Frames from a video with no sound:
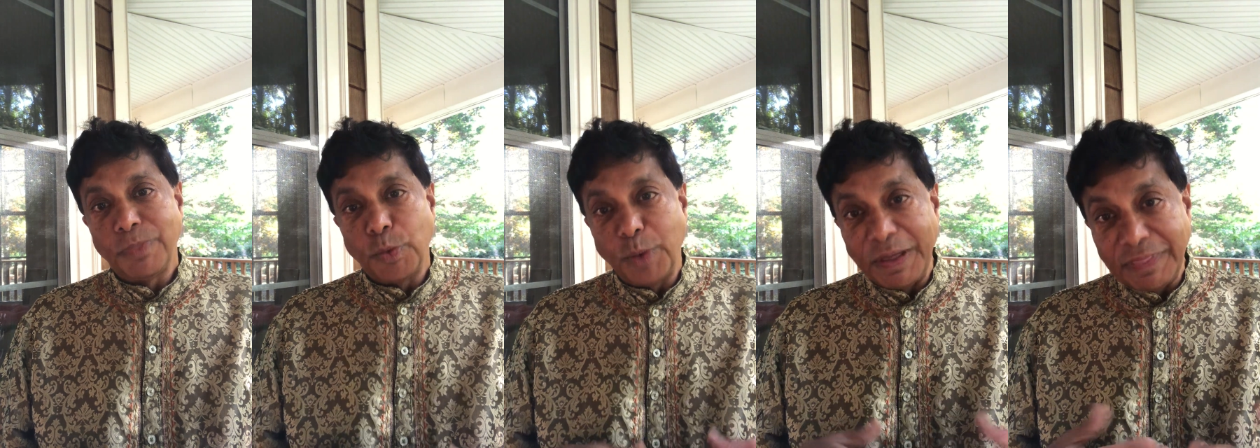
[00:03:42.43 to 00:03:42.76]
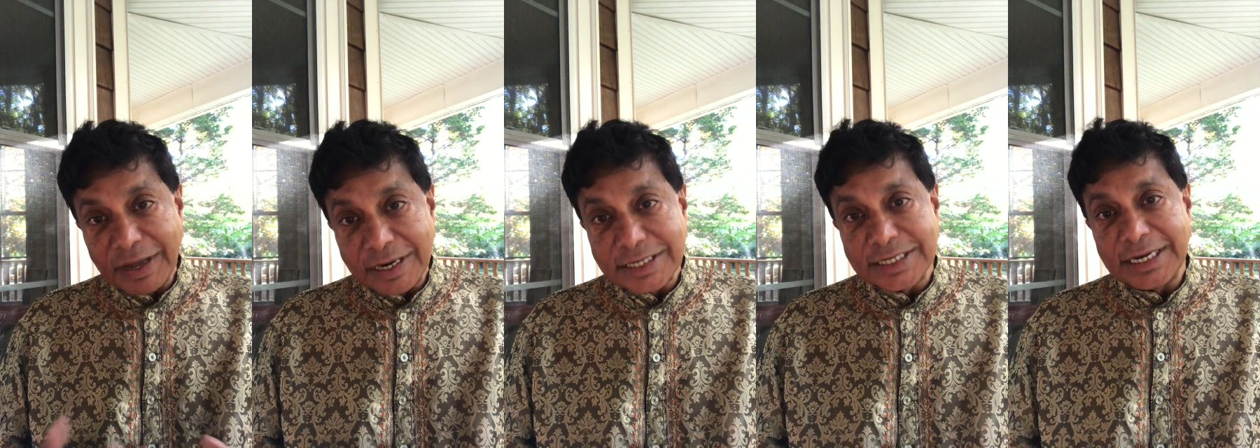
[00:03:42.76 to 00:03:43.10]
when
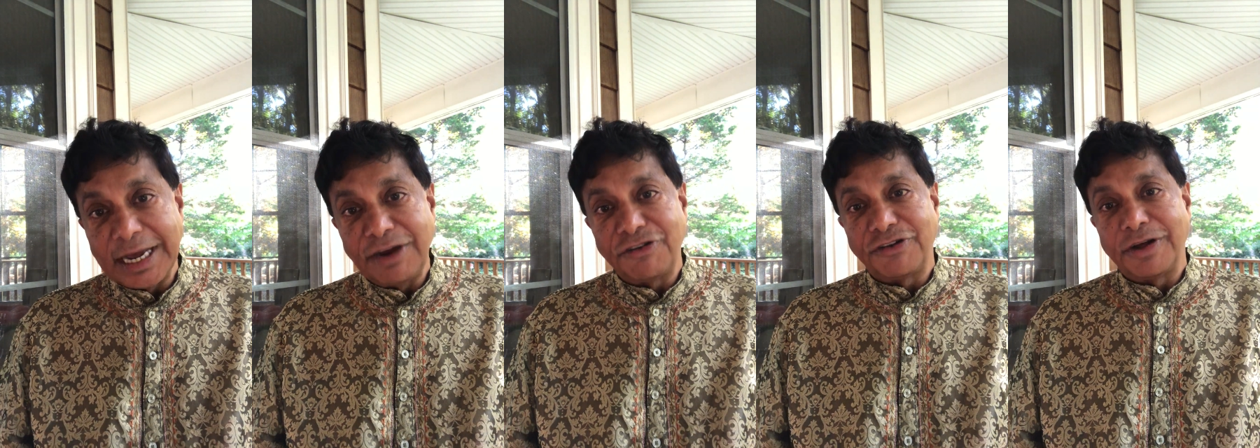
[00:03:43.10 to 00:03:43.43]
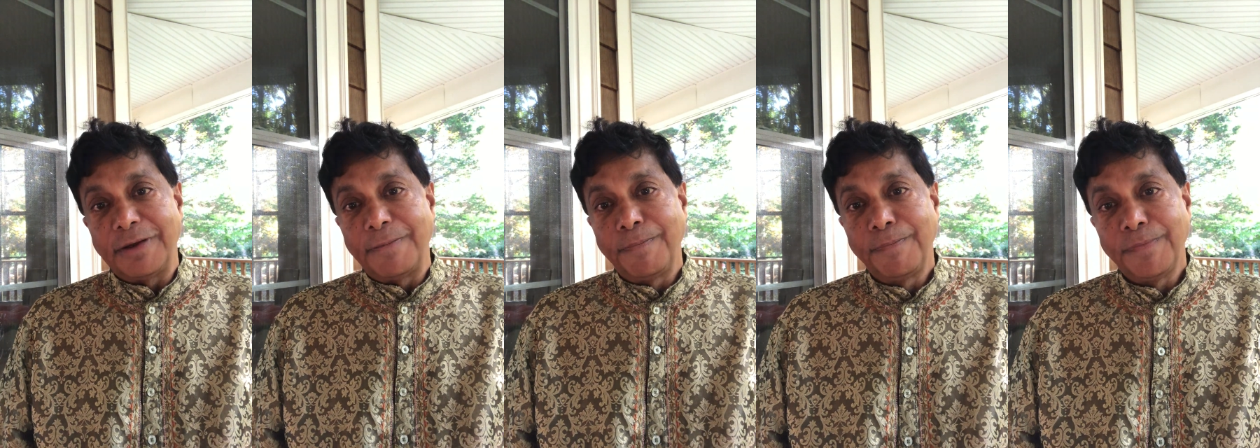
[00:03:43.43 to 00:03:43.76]
there is danger,
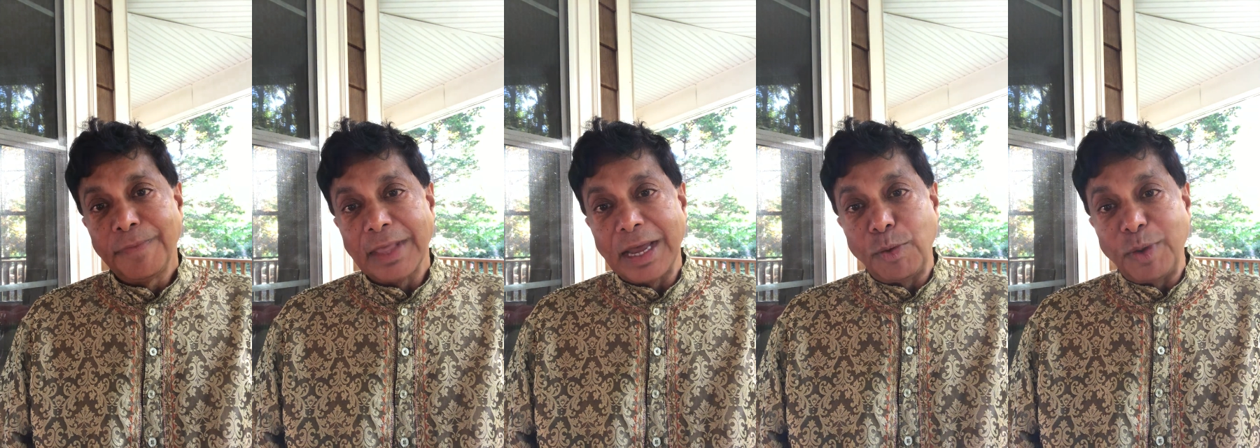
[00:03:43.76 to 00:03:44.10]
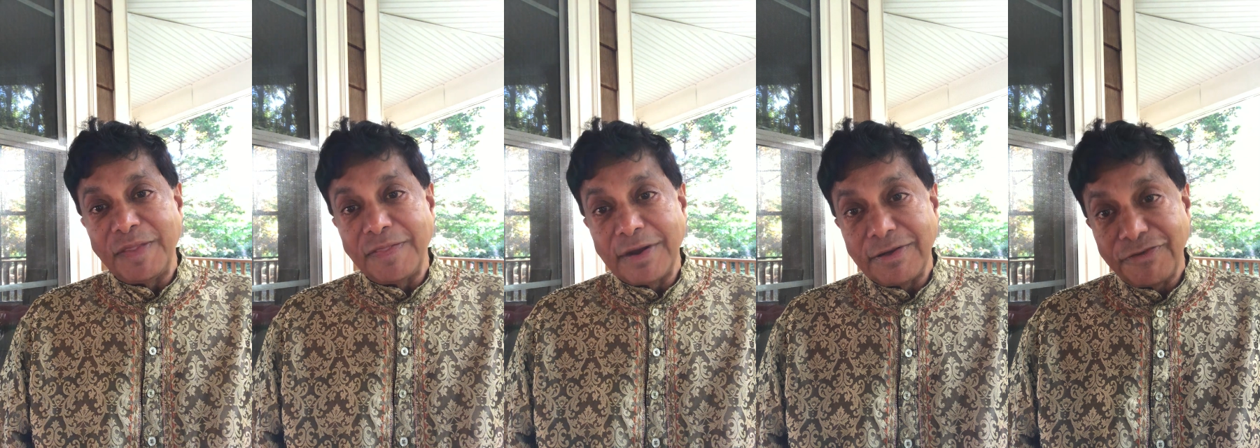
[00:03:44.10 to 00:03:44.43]
and
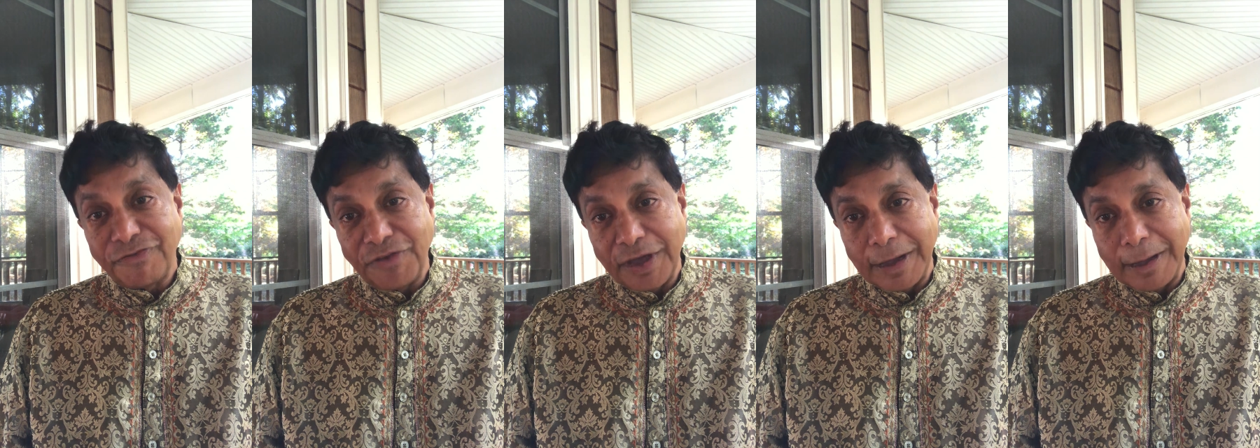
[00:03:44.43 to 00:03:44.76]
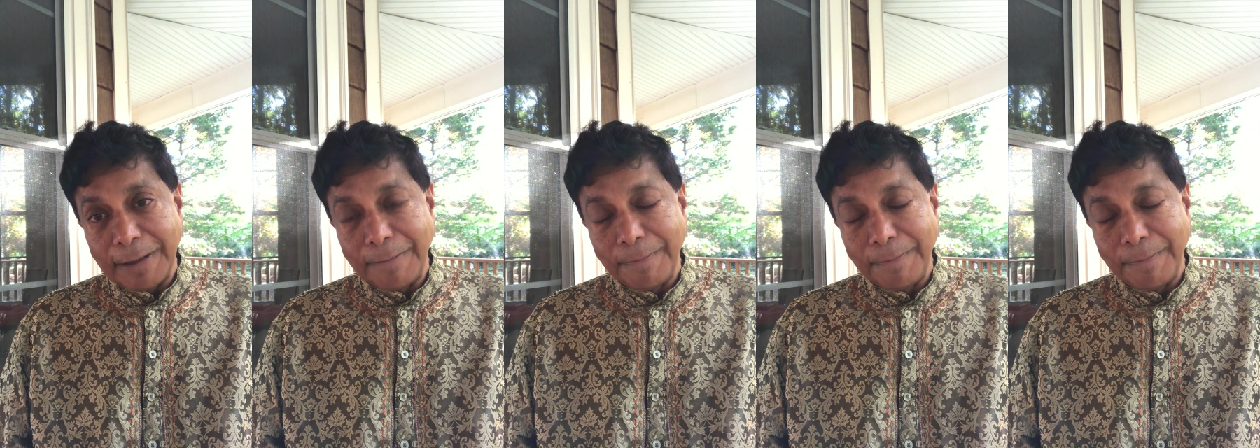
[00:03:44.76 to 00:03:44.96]
when there is fear.